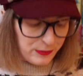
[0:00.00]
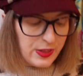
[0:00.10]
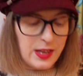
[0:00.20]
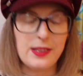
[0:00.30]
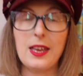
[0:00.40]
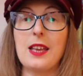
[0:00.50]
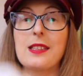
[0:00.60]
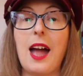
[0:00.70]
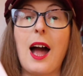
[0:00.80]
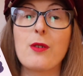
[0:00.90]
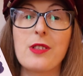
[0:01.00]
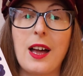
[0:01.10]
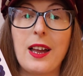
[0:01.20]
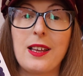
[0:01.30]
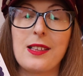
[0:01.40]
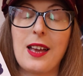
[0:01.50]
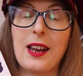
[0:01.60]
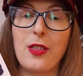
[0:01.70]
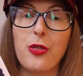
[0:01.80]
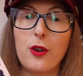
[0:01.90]
This is Outsiders, an
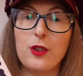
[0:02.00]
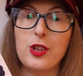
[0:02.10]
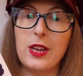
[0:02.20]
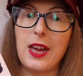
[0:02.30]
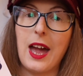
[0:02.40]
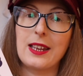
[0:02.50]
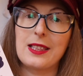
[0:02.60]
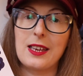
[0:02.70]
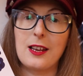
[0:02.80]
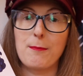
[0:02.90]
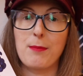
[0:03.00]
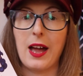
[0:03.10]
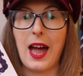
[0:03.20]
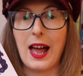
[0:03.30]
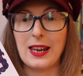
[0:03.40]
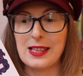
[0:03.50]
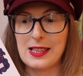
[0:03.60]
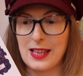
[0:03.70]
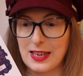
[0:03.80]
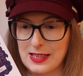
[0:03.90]
anthology edited by Alice
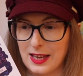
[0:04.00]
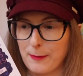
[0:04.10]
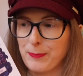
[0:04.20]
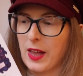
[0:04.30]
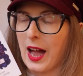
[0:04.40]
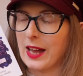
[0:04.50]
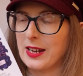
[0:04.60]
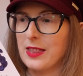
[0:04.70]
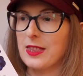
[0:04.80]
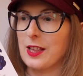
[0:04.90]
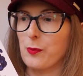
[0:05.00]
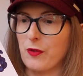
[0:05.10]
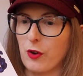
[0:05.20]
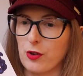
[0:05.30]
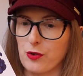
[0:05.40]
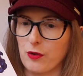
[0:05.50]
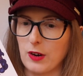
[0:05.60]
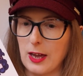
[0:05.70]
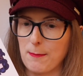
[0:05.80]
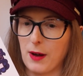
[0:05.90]
Slater. And in this, we've got a
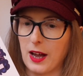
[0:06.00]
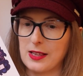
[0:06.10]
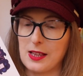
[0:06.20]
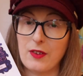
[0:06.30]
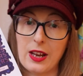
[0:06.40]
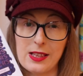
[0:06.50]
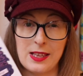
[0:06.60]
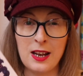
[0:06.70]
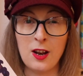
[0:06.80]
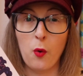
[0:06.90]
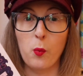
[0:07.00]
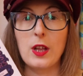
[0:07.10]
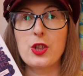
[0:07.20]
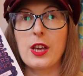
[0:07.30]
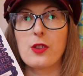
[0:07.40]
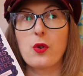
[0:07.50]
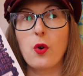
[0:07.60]
story by Savat Hassin, which is